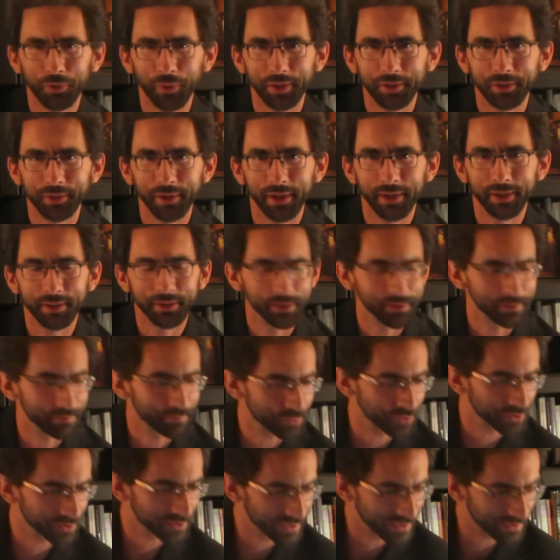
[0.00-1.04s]
quite know how to
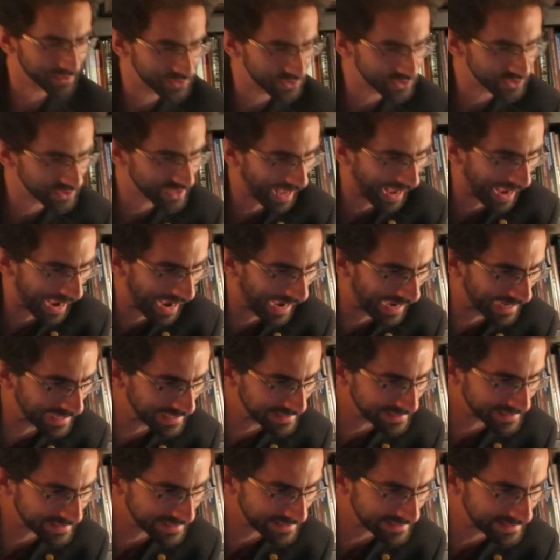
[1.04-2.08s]
pronounce,
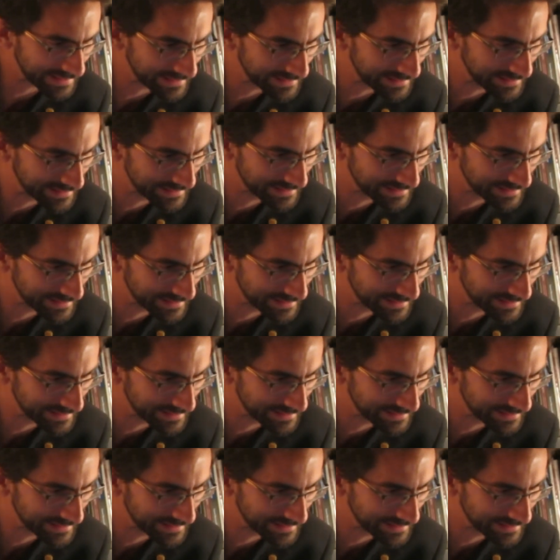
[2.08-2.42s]
Eire